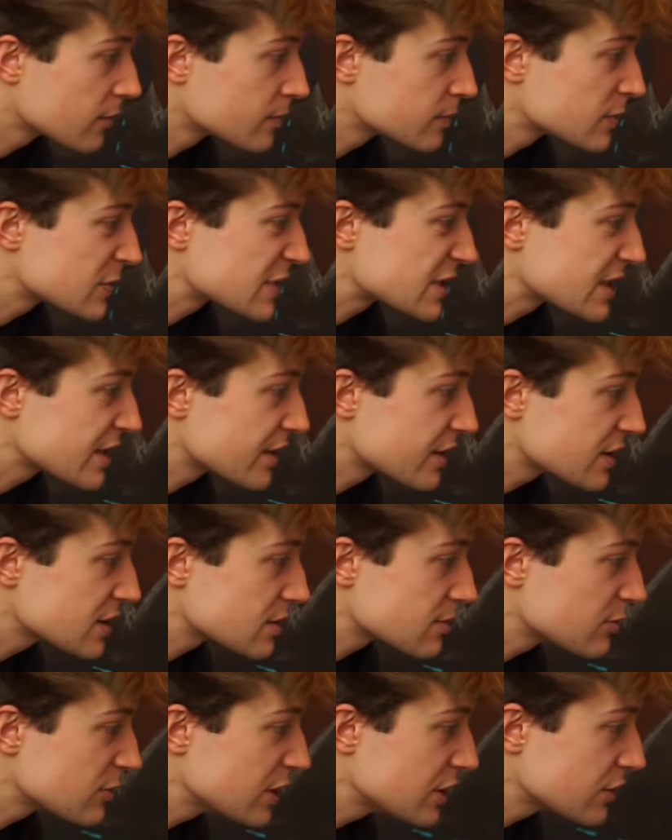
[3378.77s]
See, this
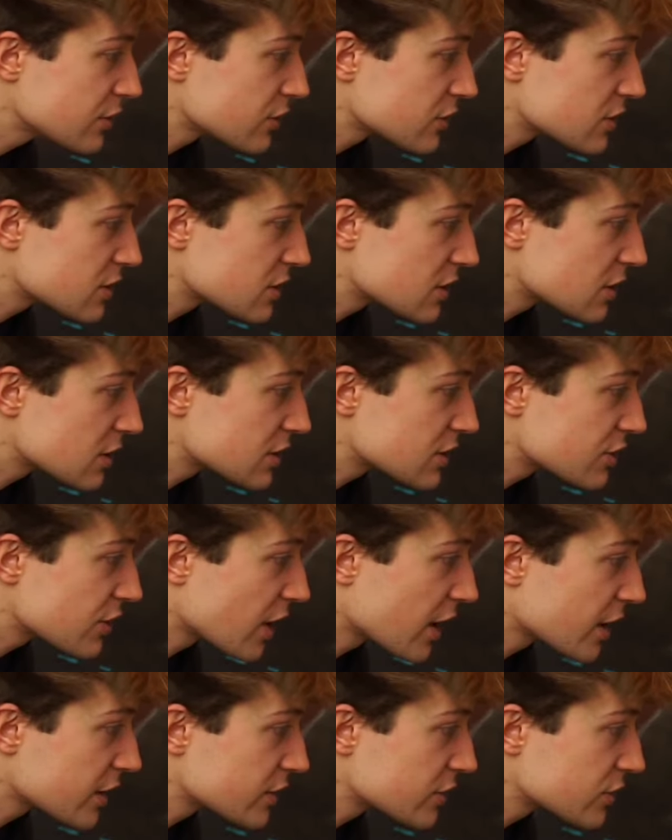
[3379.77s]
me not
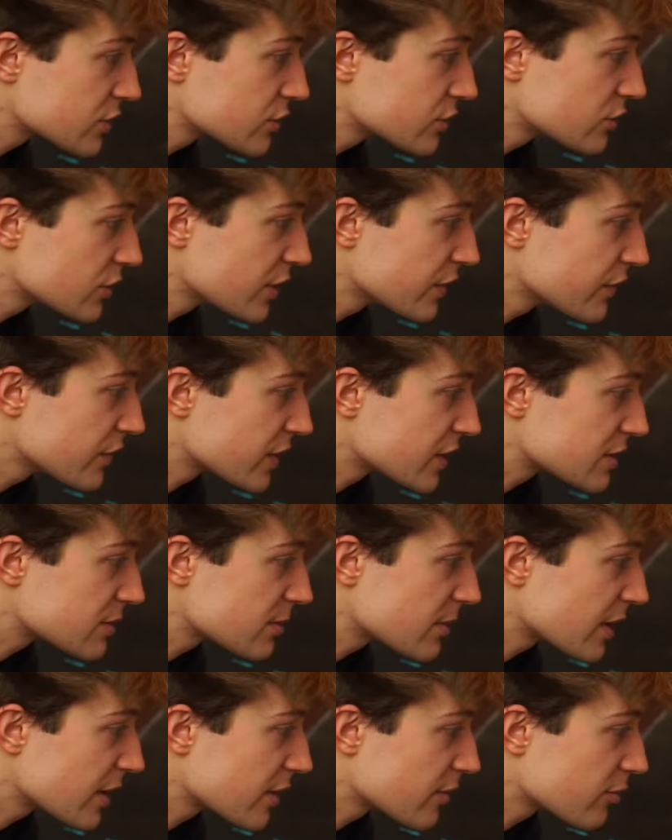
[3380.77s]
trying to even
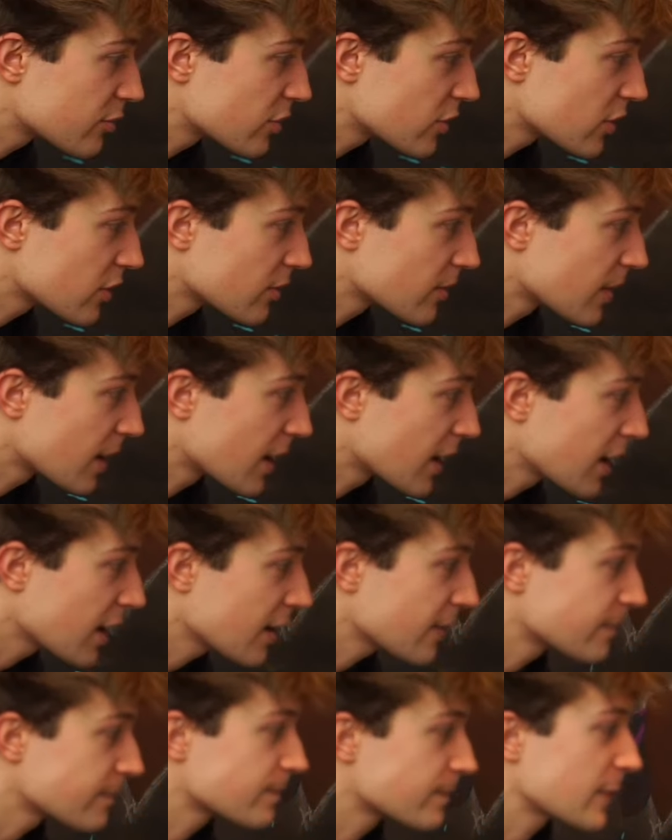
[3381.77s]
explain the
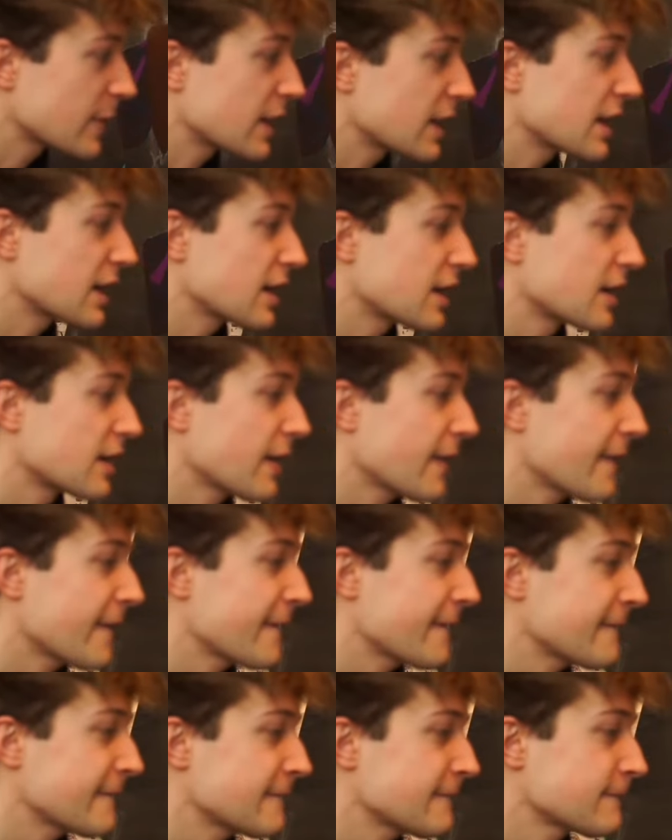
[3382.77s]

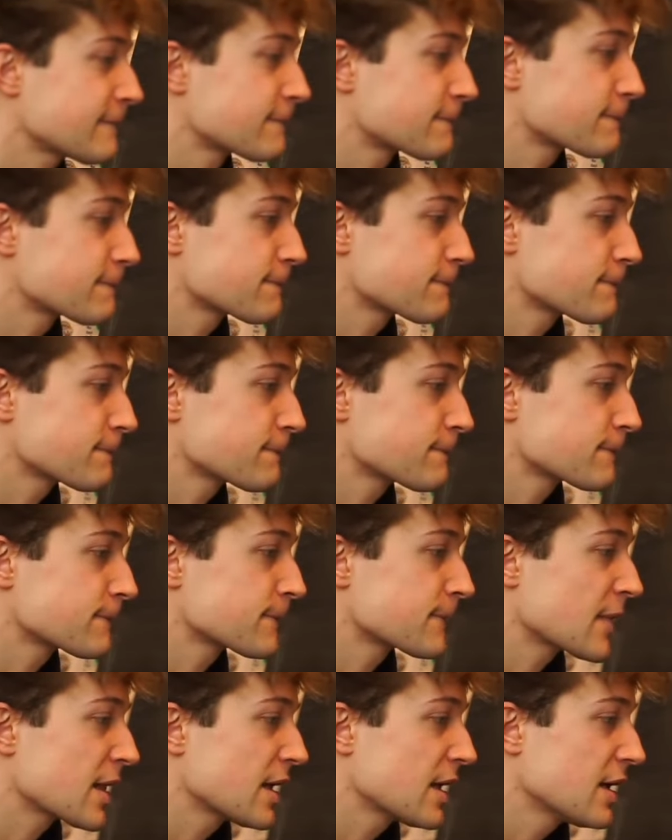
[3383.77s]
problem.
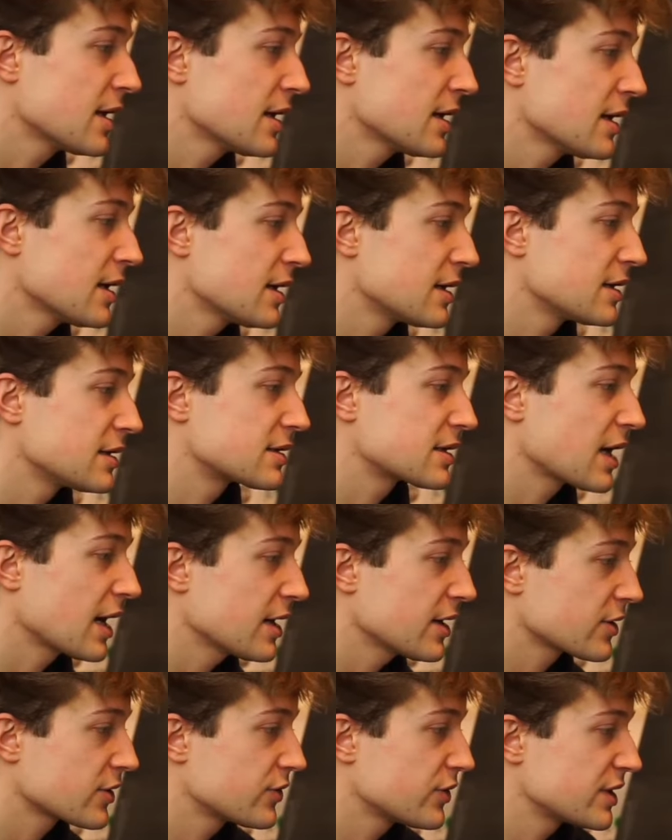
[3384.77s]
It kind
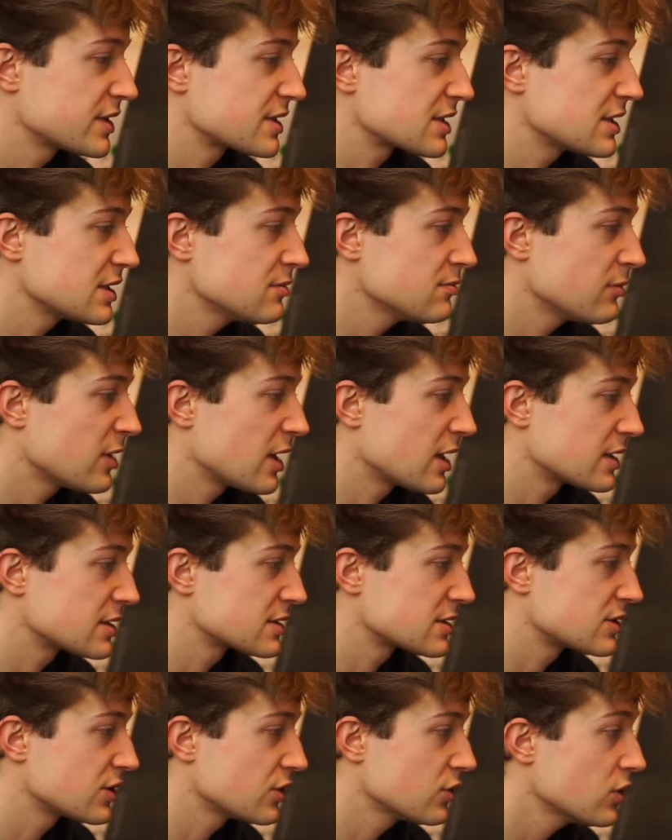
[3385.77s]
of creates
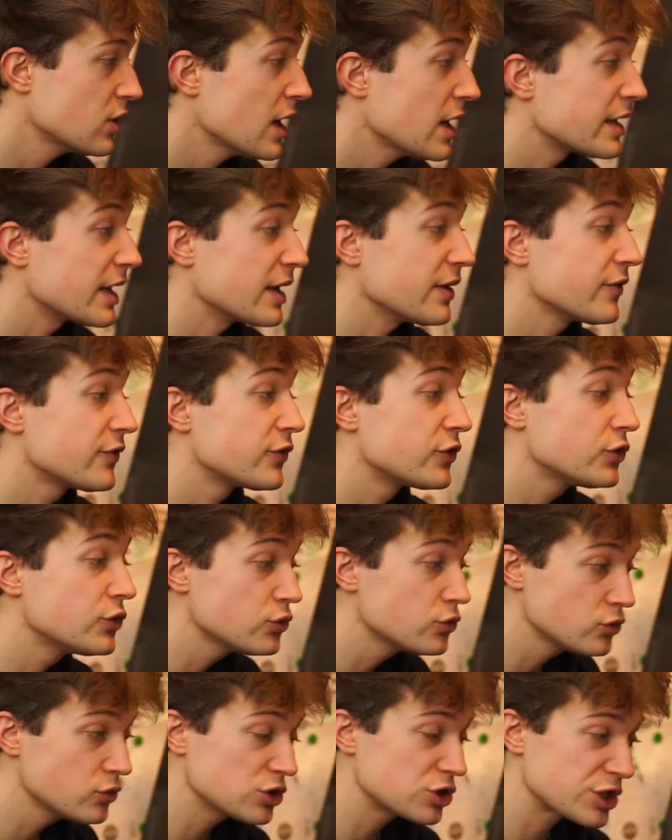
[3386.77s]
imbalance, though. If
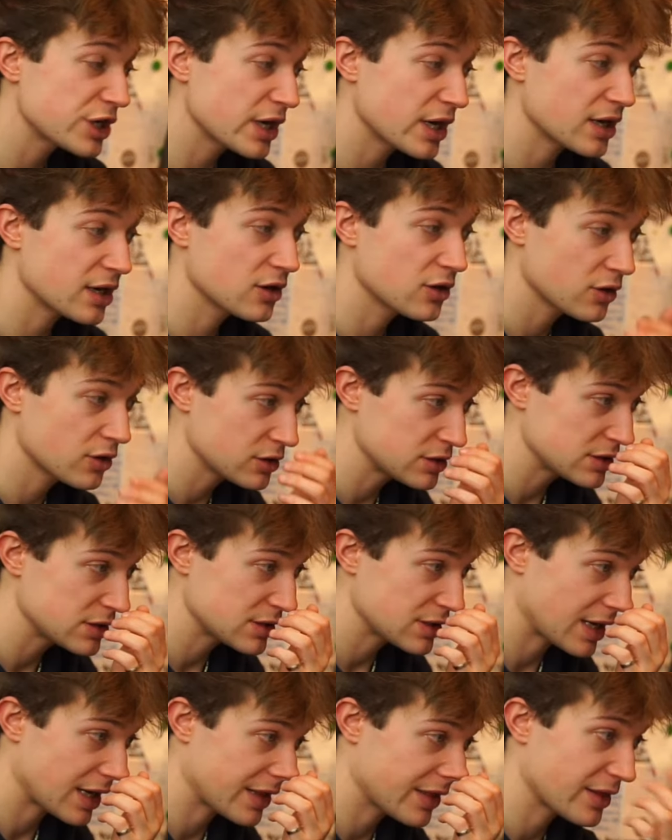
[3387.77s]
you share a lot
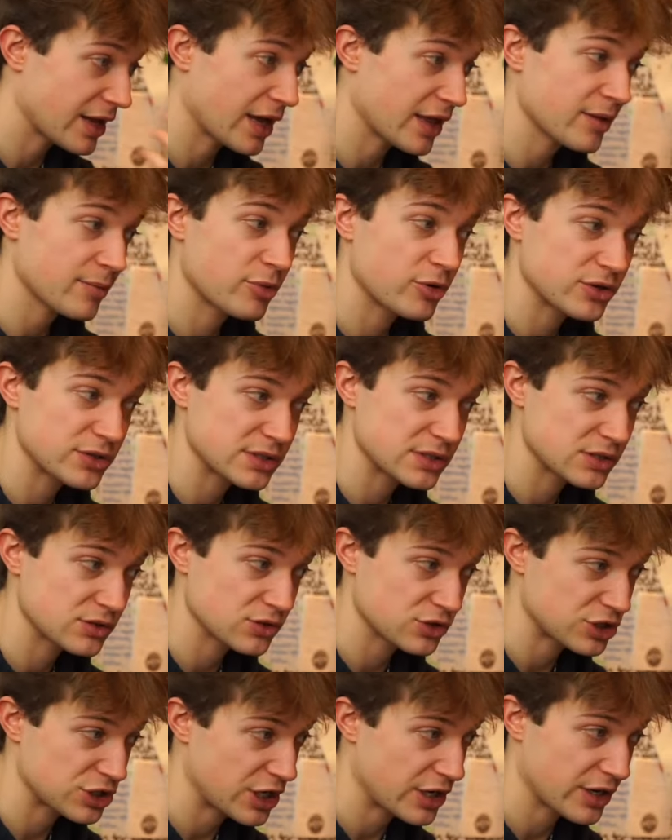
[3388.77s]
and the other person is
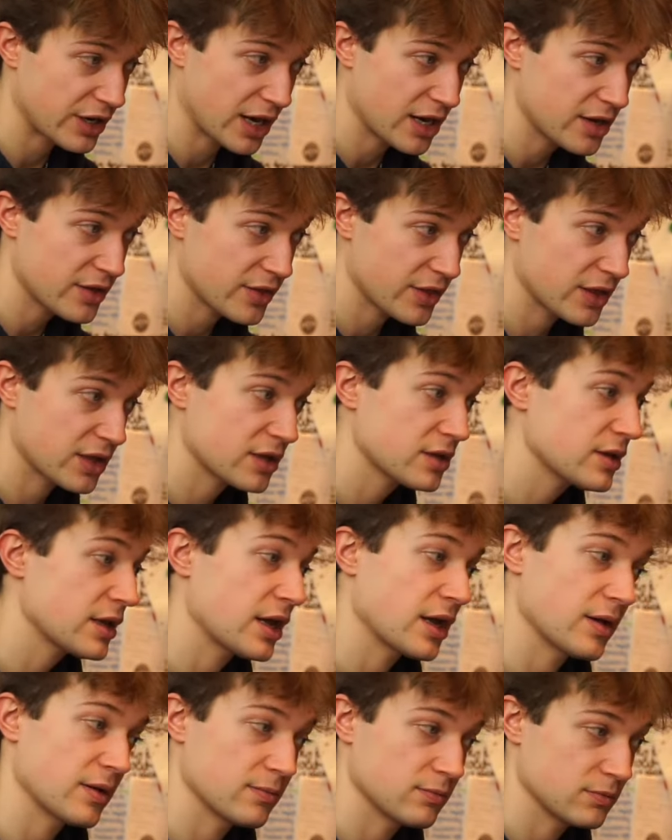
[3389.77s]
not sharing anything,
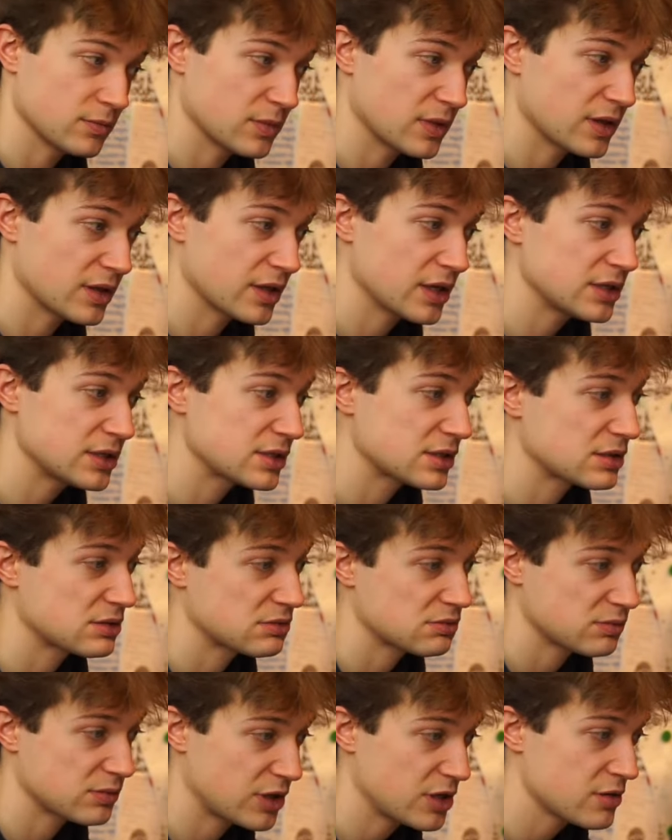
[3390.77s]

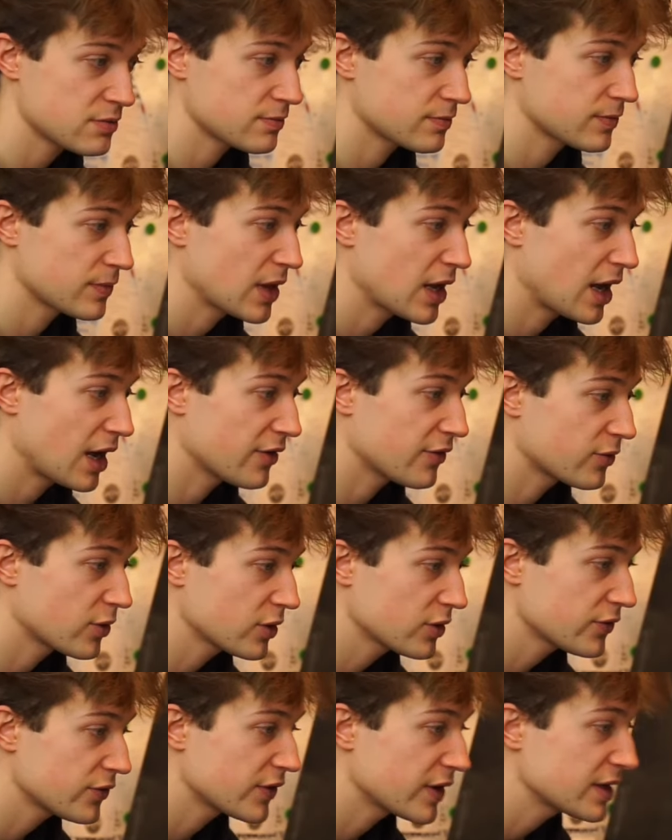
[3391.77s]
that's, I have
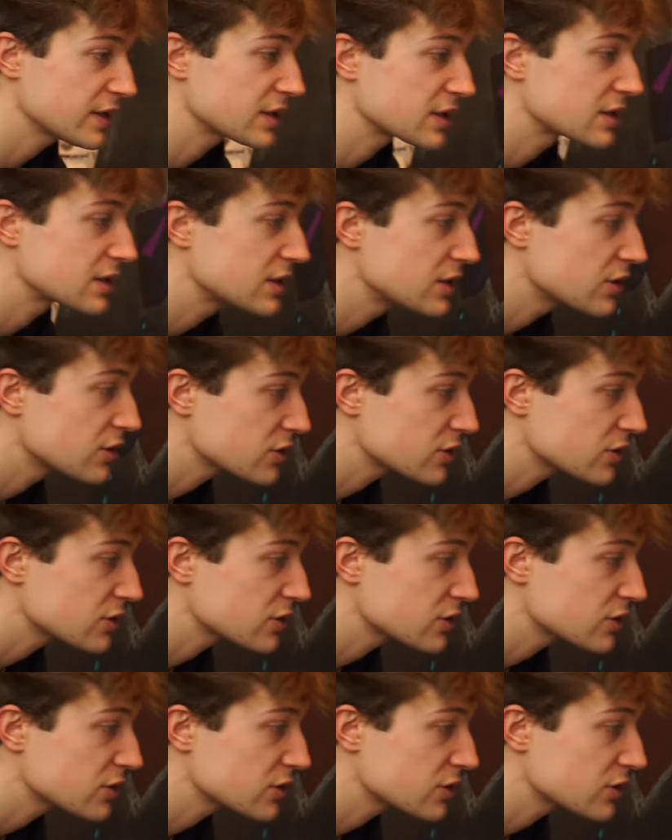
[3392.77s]
one friend and he's